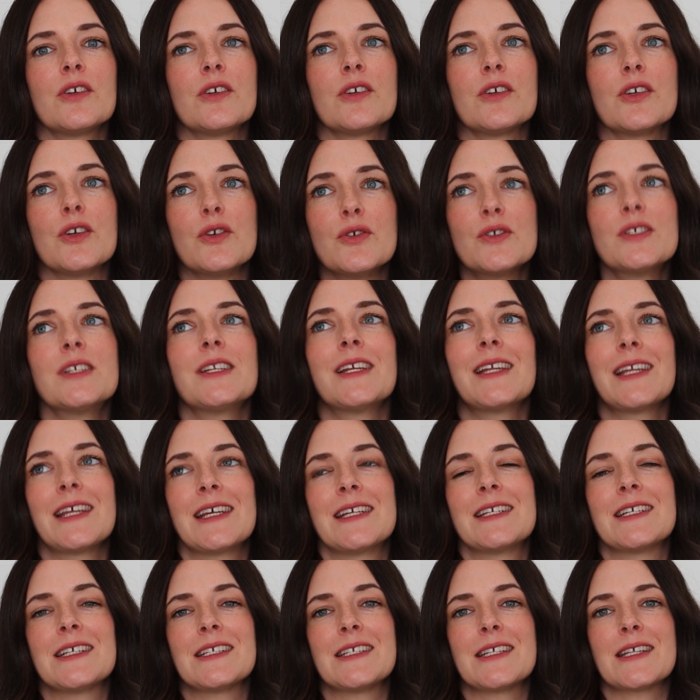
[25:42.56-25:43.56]
hugely
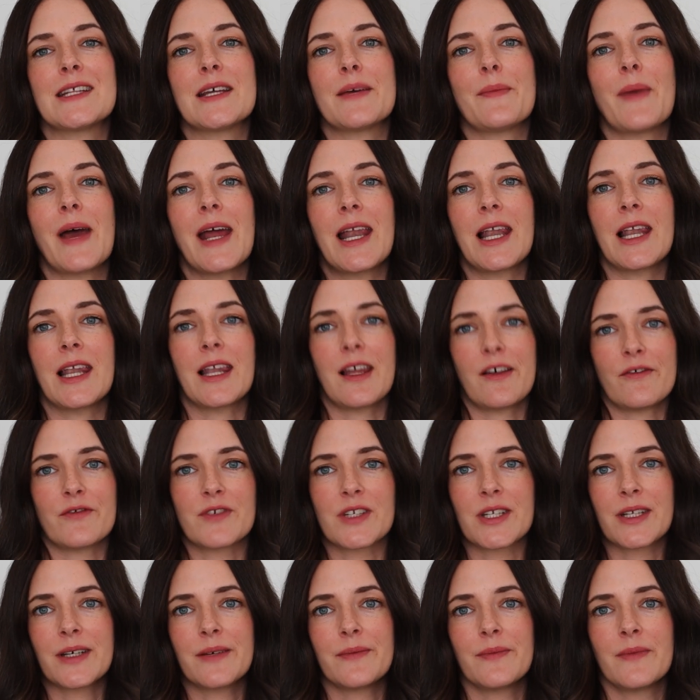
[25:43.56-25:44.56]
leaned into them and
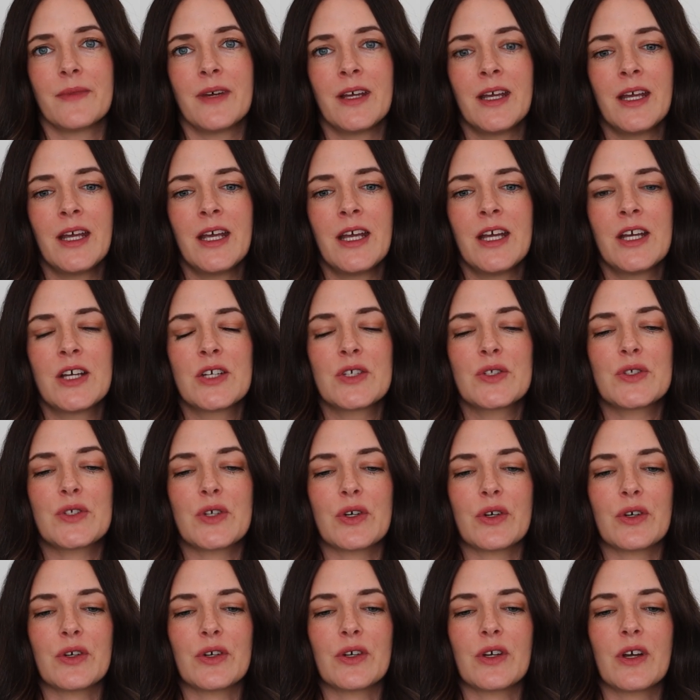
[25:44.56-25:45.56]
loved them.
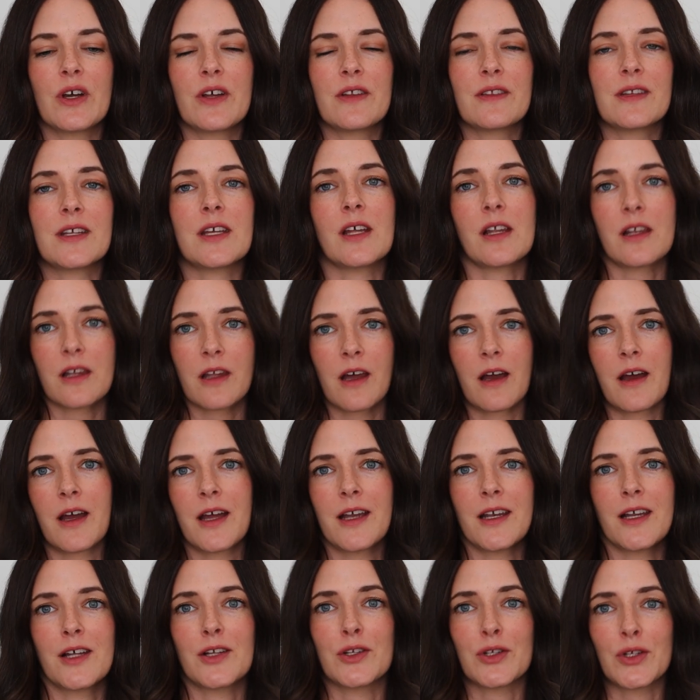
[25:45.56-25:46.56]
So the
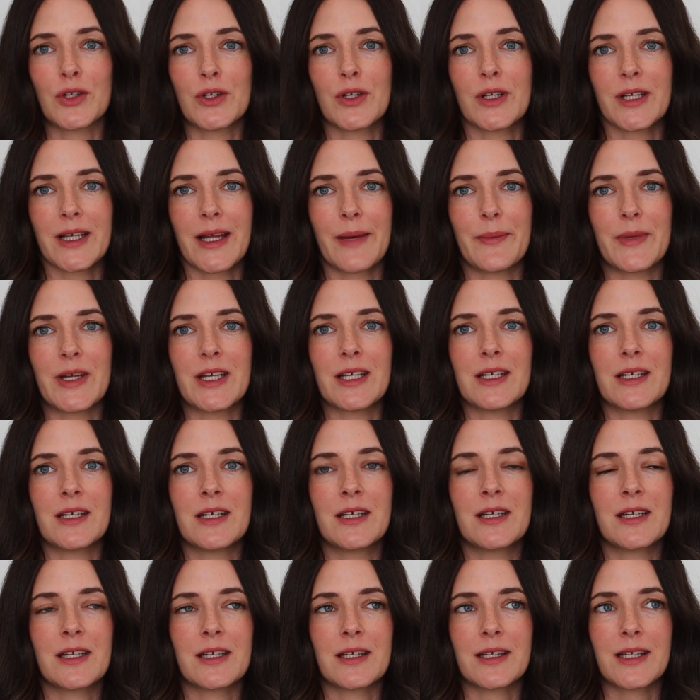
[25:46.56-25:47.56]
Align Lululemon
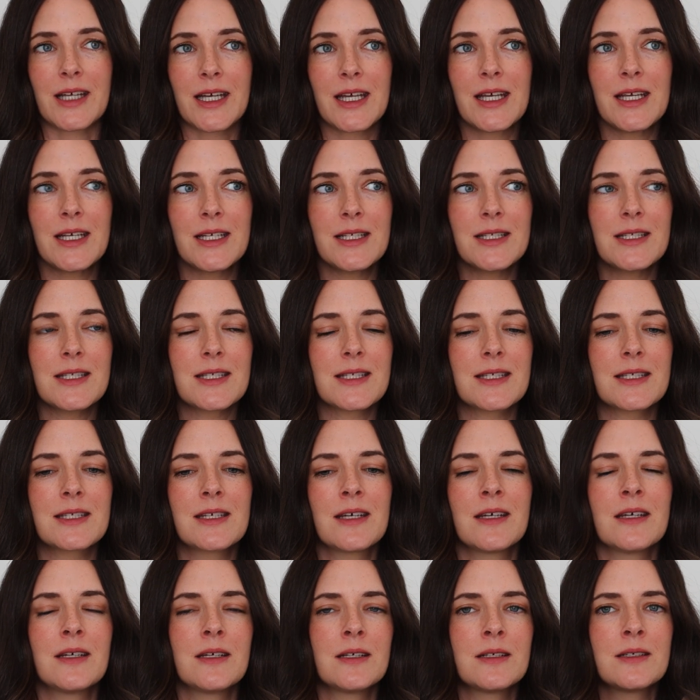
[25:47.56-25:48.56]
leggings,
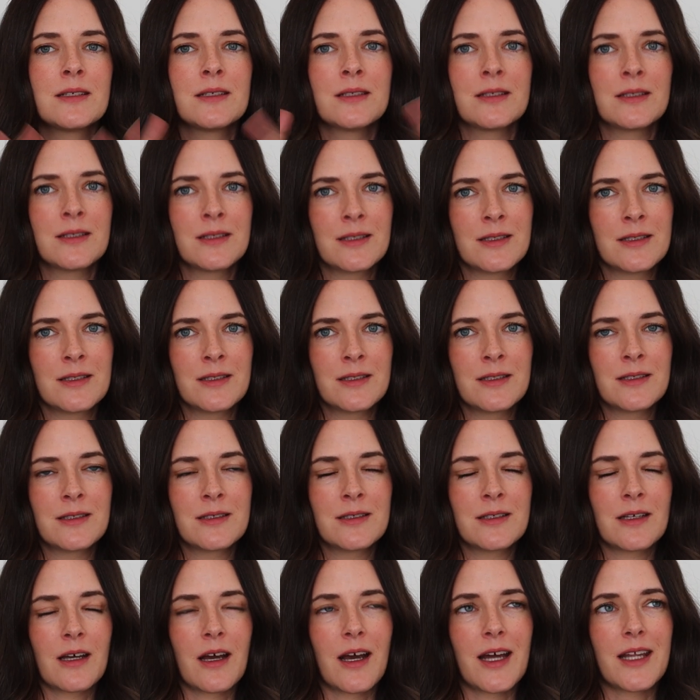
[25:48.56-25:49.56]

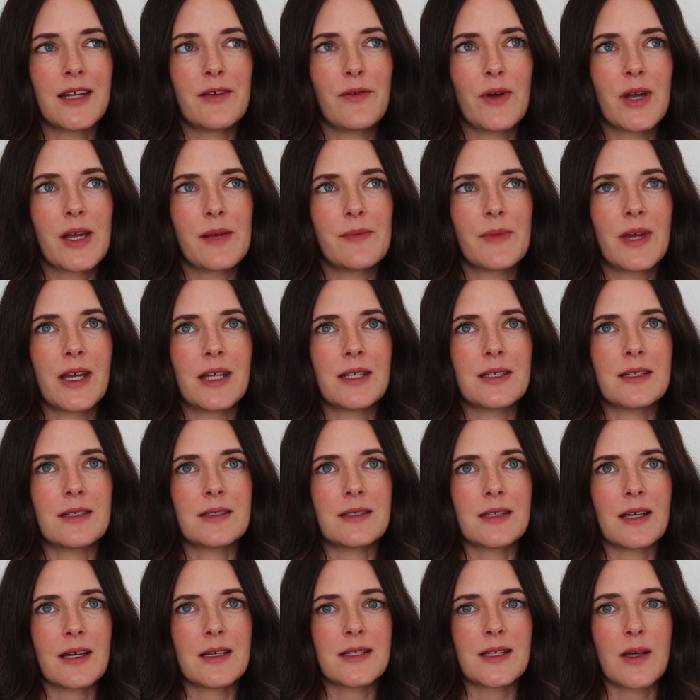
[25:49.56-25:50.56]
highly recommend.
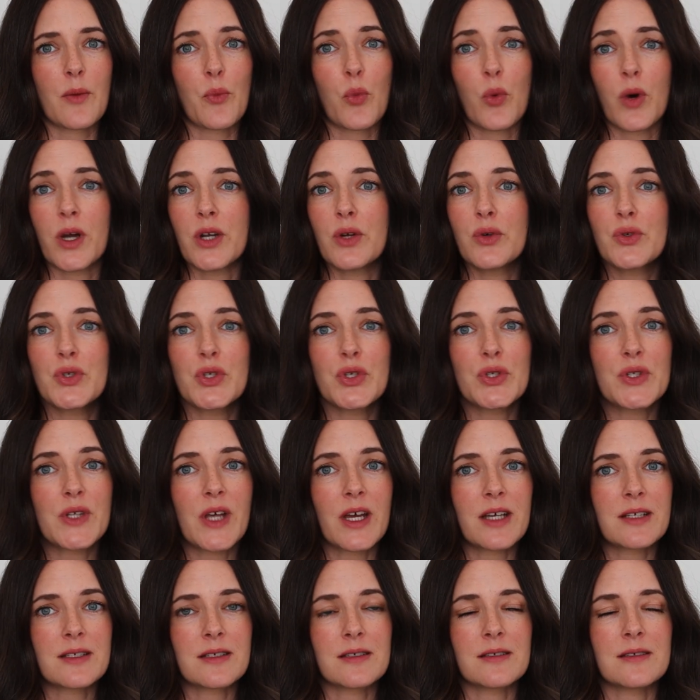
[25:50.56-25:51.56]
Size up 1 or 2
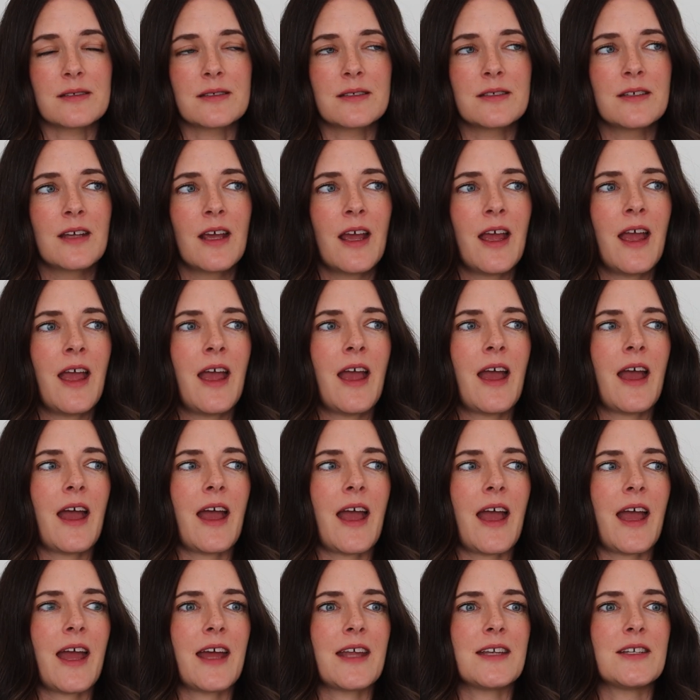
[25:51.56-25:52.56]
sizes
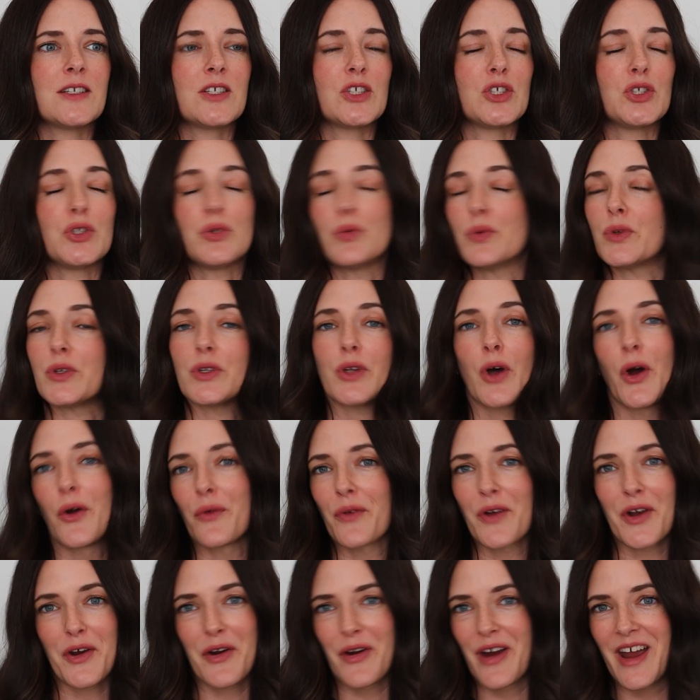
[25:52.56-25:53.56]
and you will
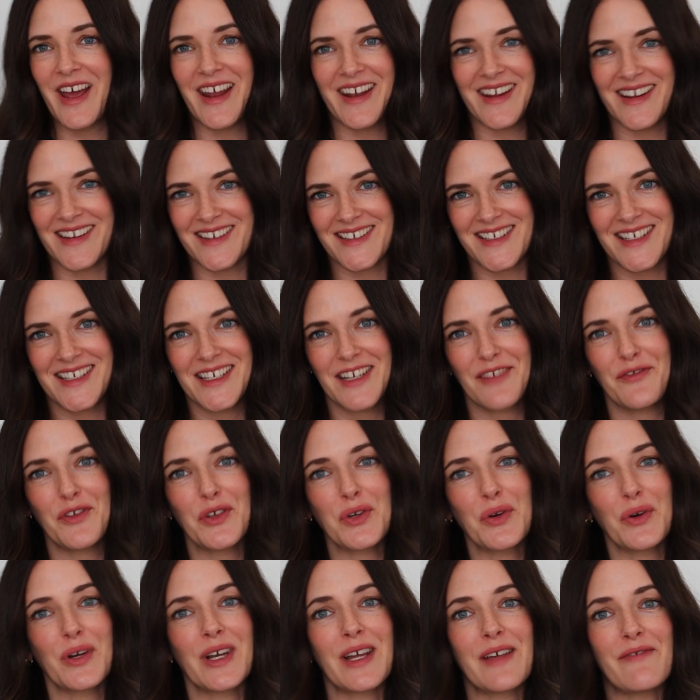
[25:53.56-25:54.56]
not regret it if
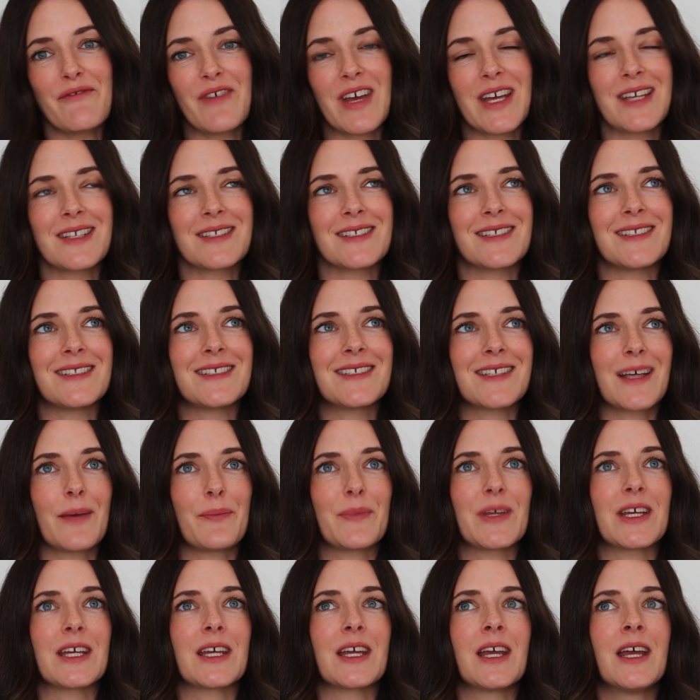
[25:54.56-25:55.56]
you're going to invest in
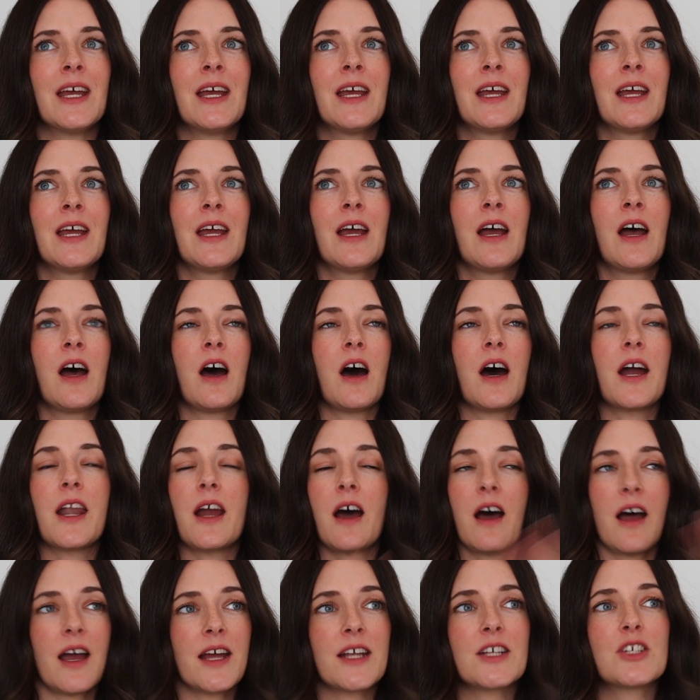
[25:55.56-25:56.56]
something. And
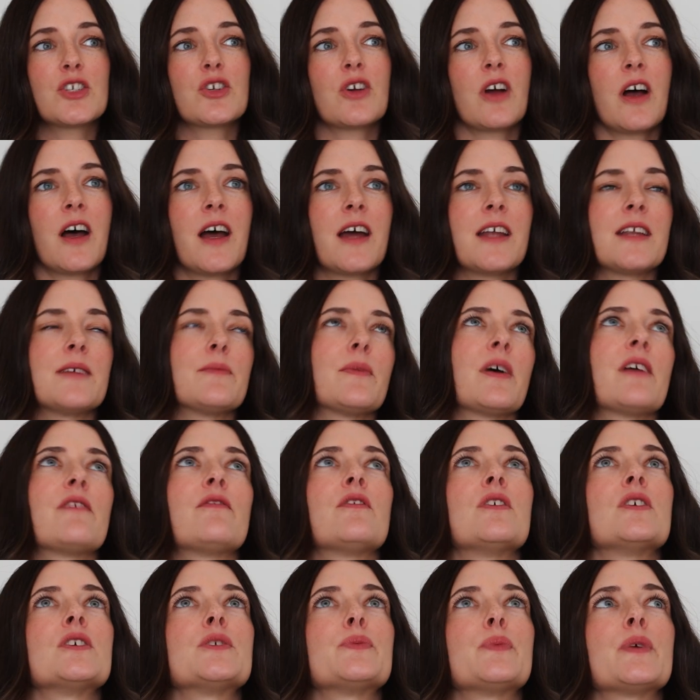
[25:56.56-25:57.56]
I tried in my
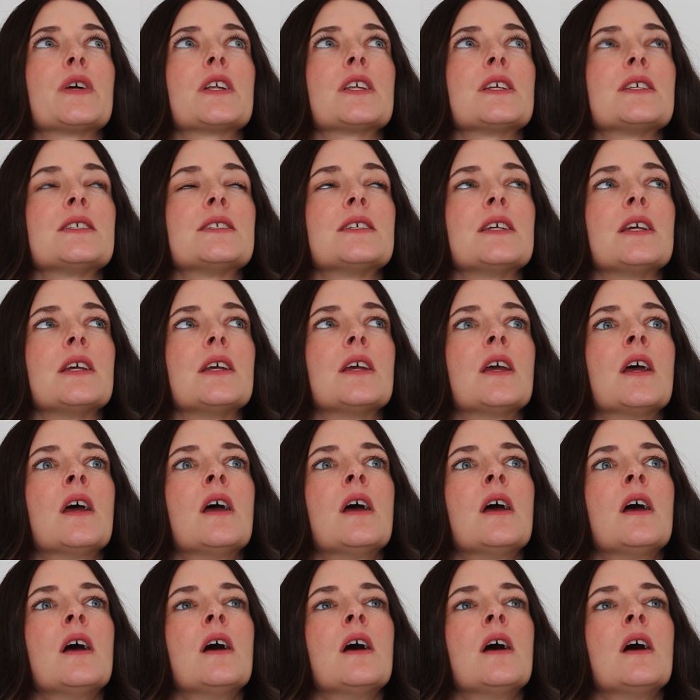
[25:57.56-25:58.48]
first pregnancy,